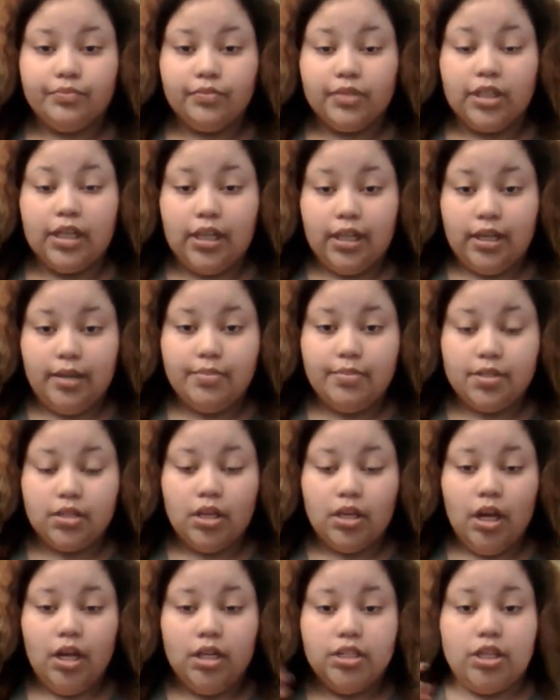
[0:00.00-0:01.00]
clips
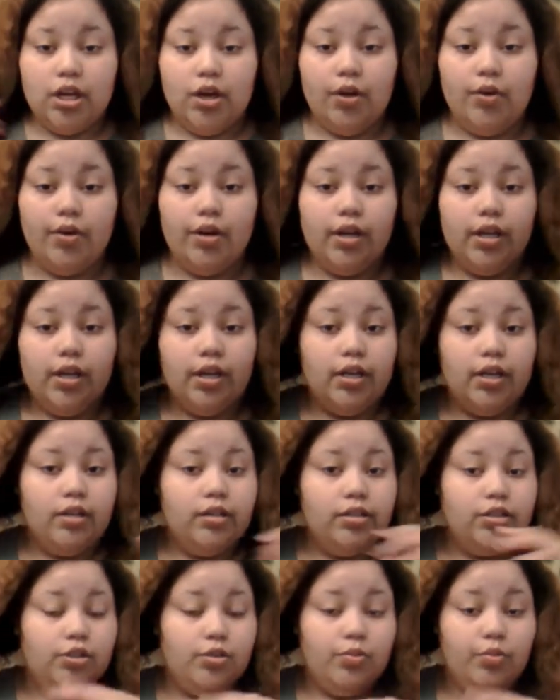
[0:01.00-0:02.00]
to hold it in.
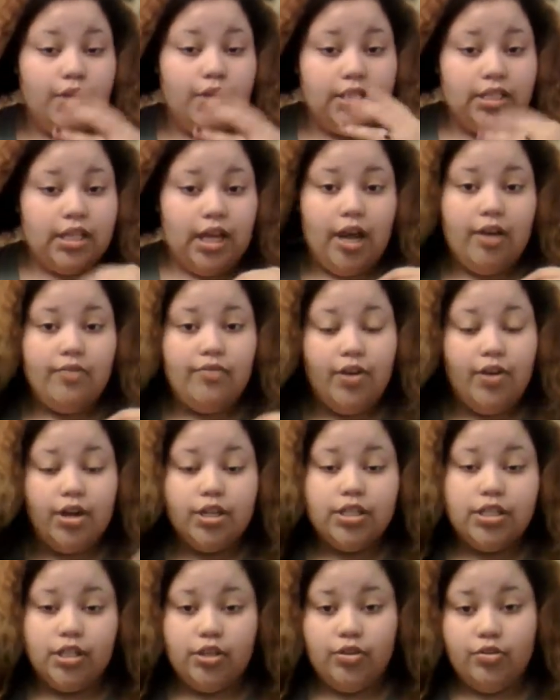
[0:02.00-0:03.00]
Do one side
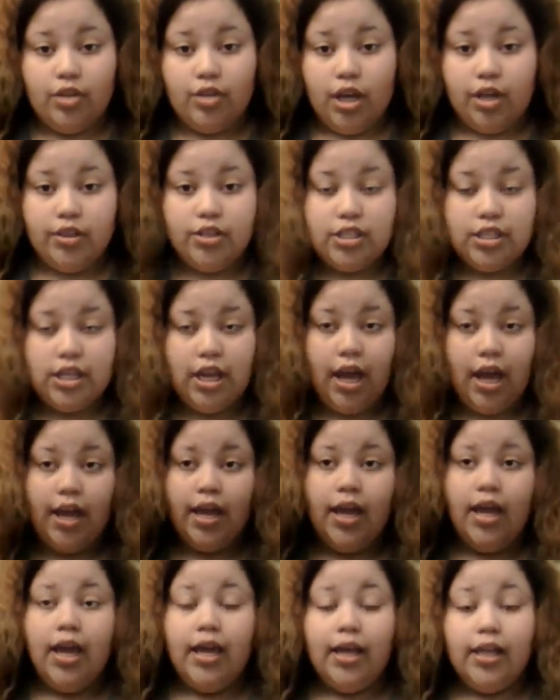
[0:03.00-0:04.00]
first, then do the other side.
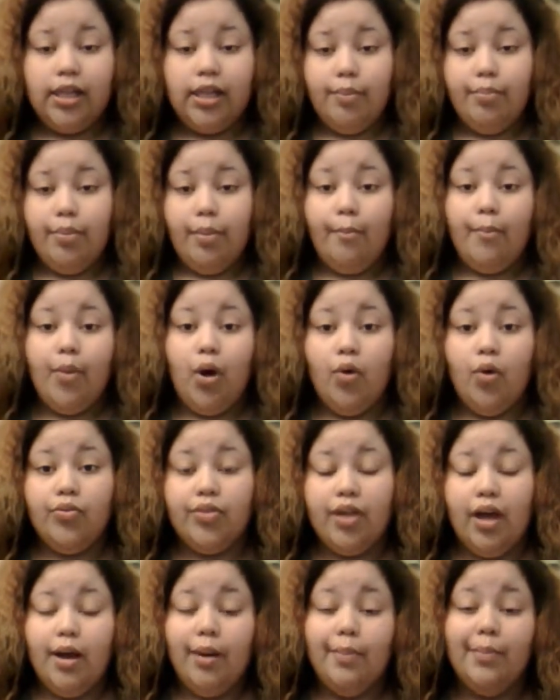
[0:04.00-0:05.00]
Clip them both
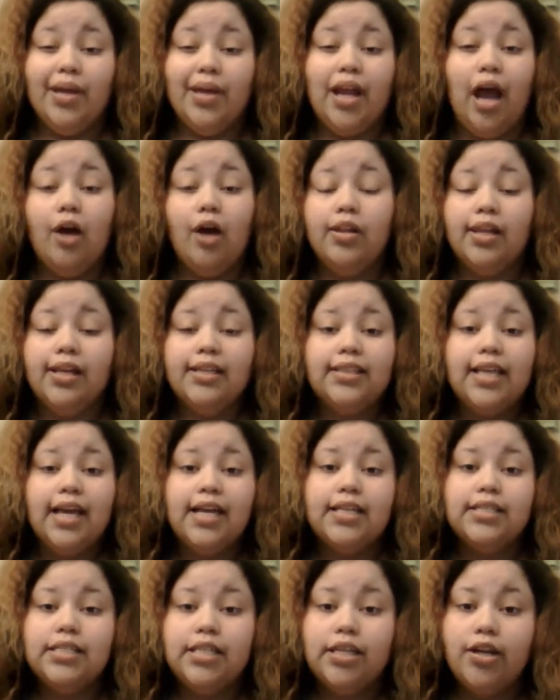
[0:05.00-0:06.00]
up, and I'll let
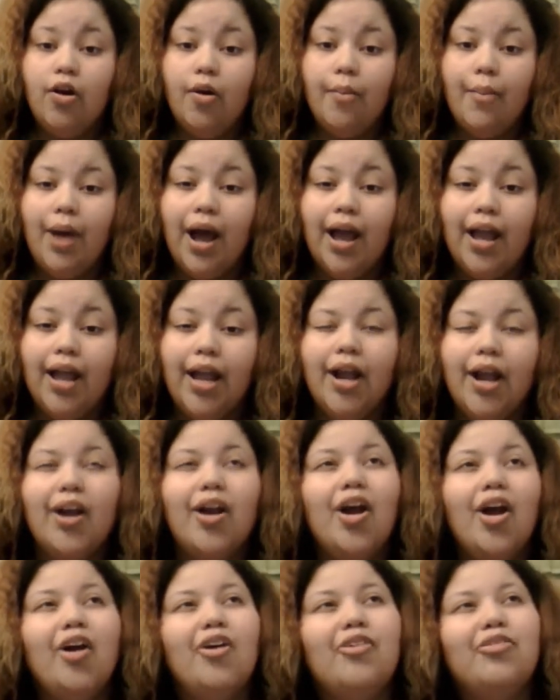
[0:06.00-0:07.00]
that sit on my hair
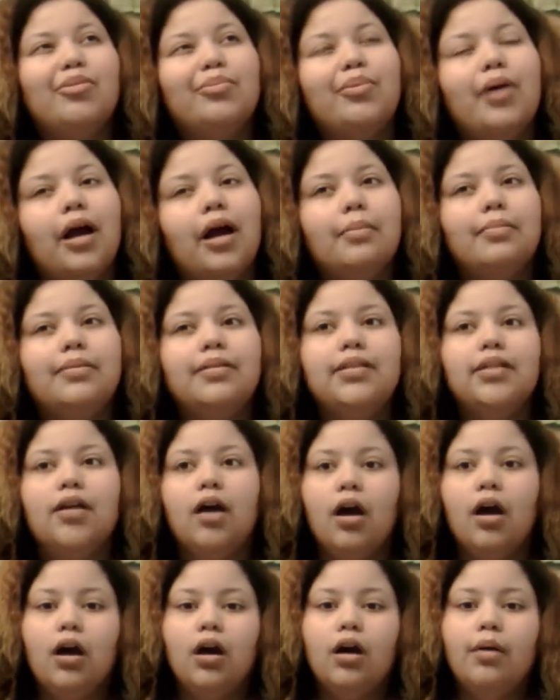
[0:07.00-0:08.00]
for probably
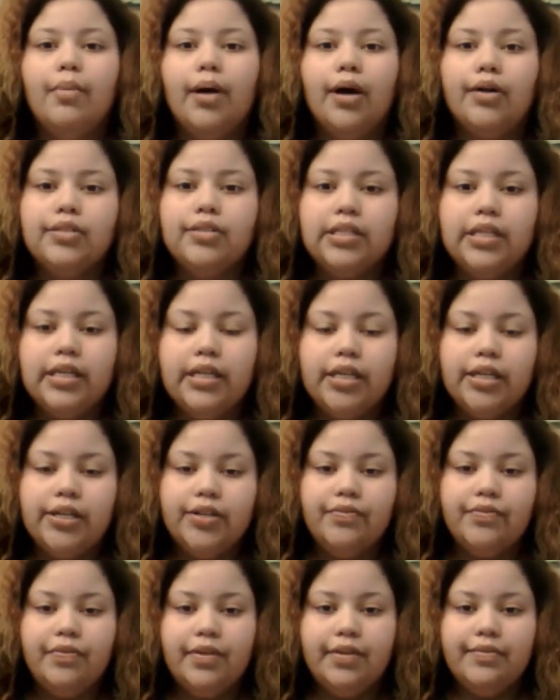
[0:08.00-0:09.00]
about
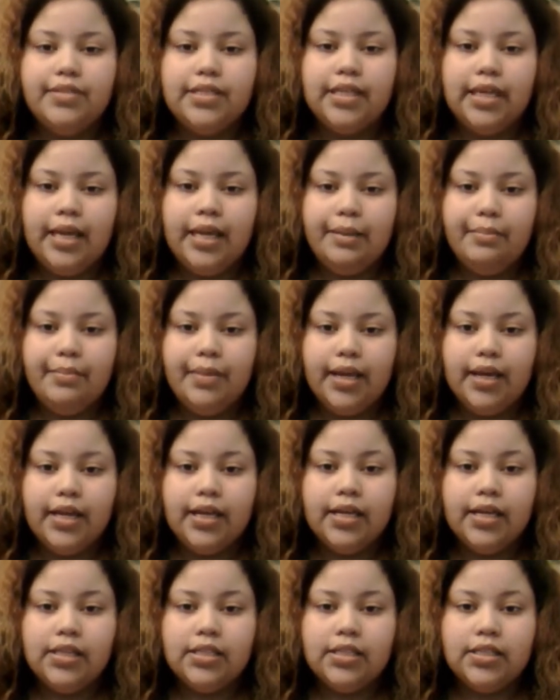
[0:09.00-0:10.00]
10-15
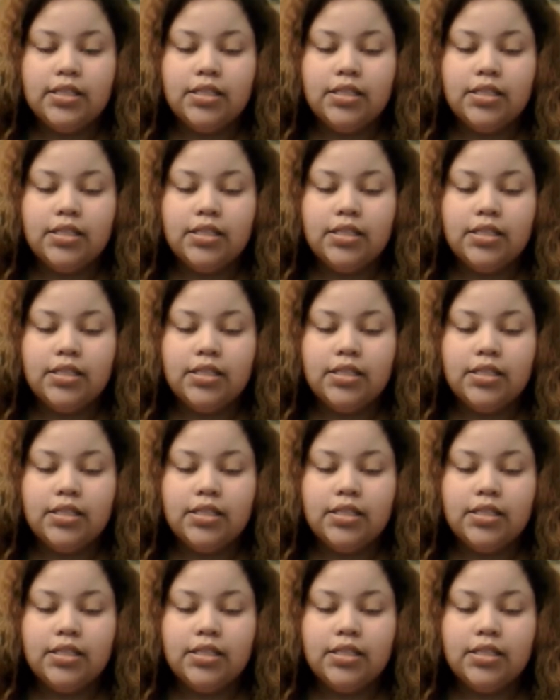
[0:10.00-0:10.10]
minutes.